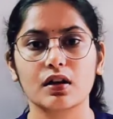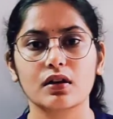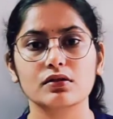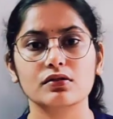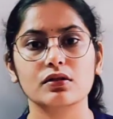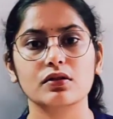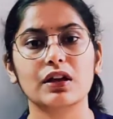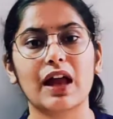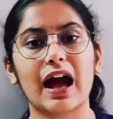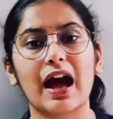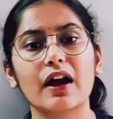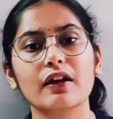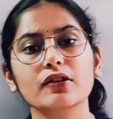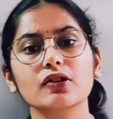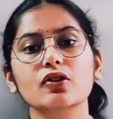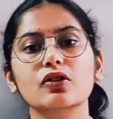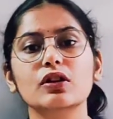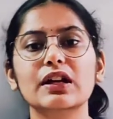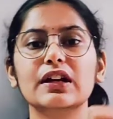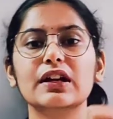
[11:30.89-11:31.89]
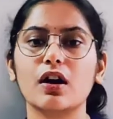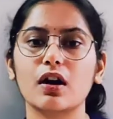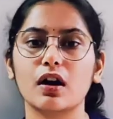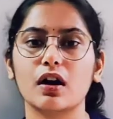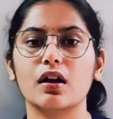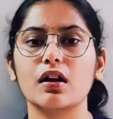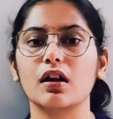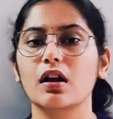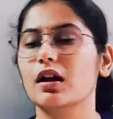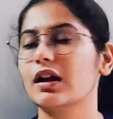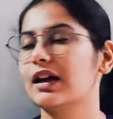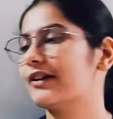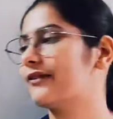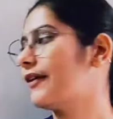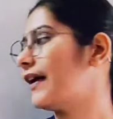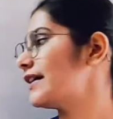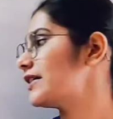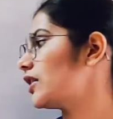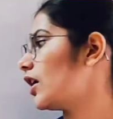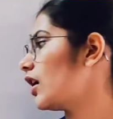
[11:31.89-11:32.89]
So now you recall, if
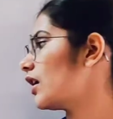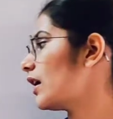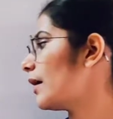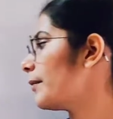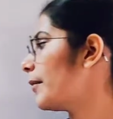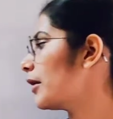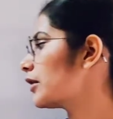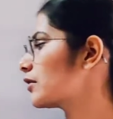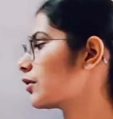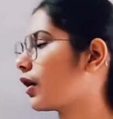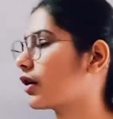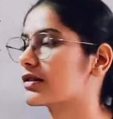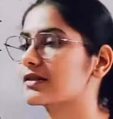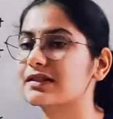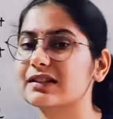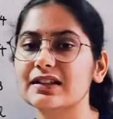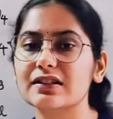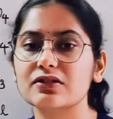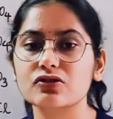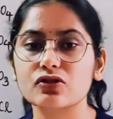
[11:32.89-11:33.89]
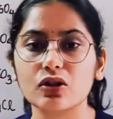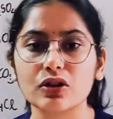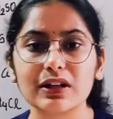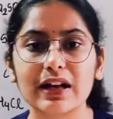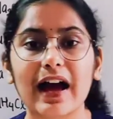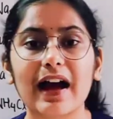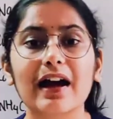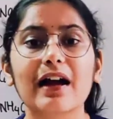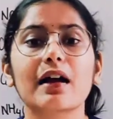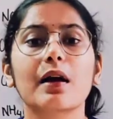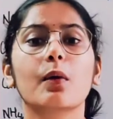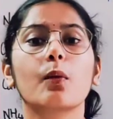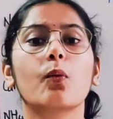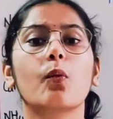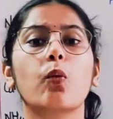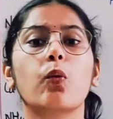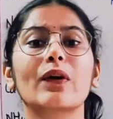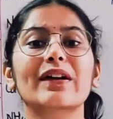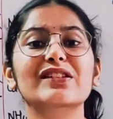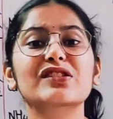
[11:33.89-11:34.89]
I talk about caustic soda,
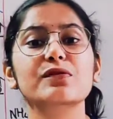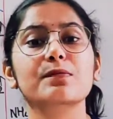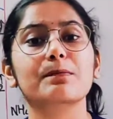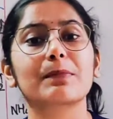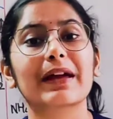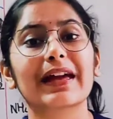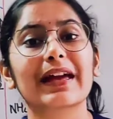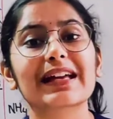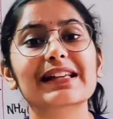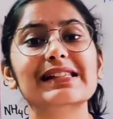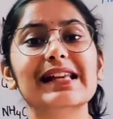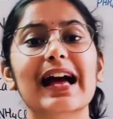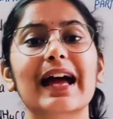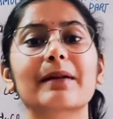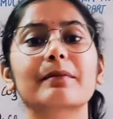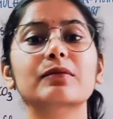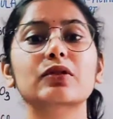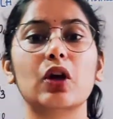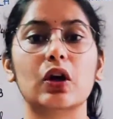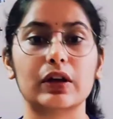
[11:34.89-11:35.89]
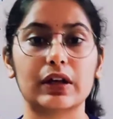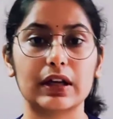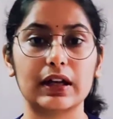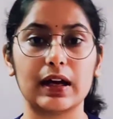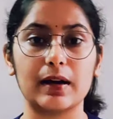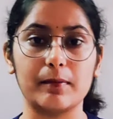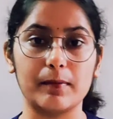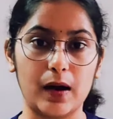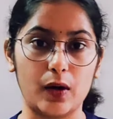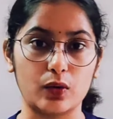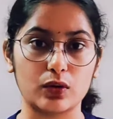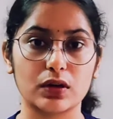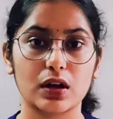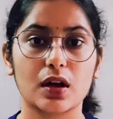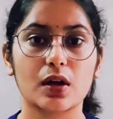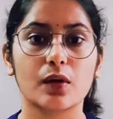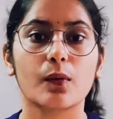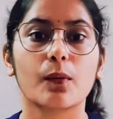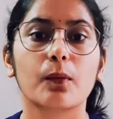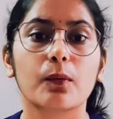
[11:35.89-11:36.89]
which base I am talking about?
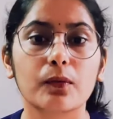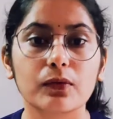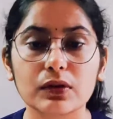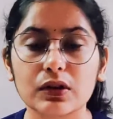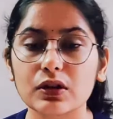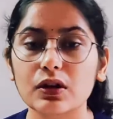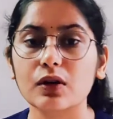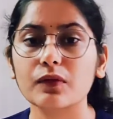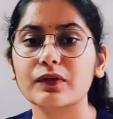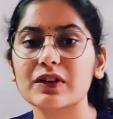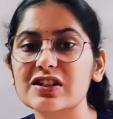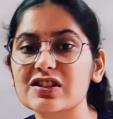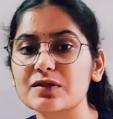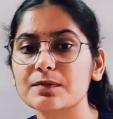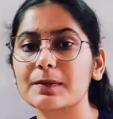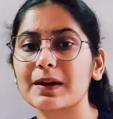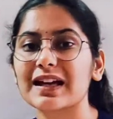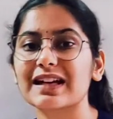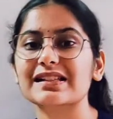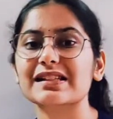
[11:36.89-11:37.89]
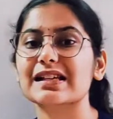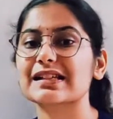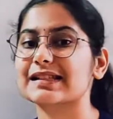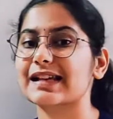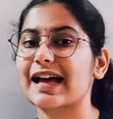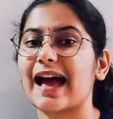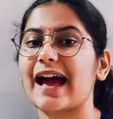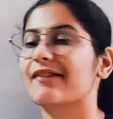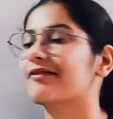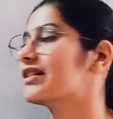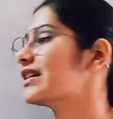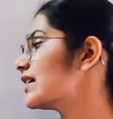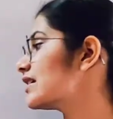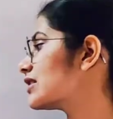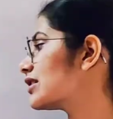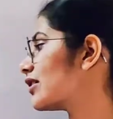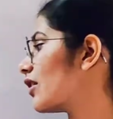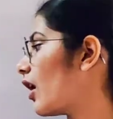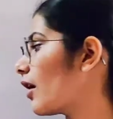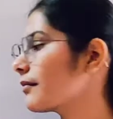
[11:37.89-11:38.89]
Which base is having
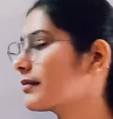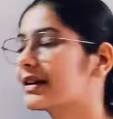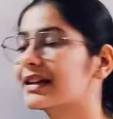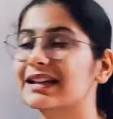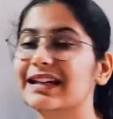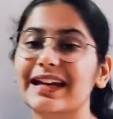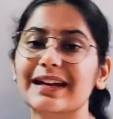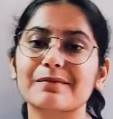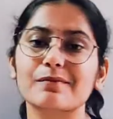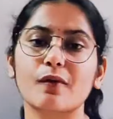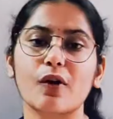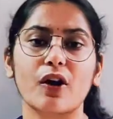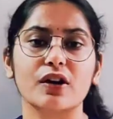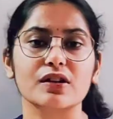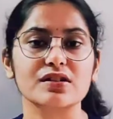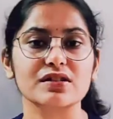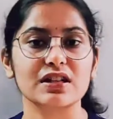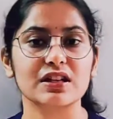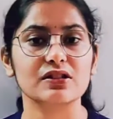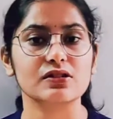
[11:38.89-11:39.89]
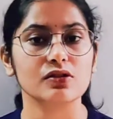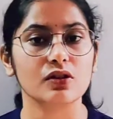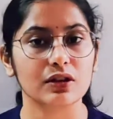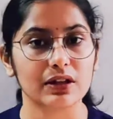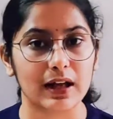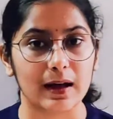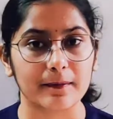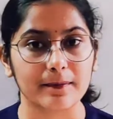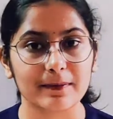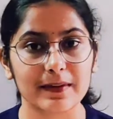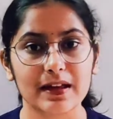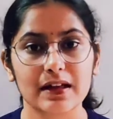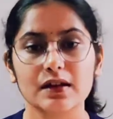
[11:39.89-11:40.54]
its common name caustic soda?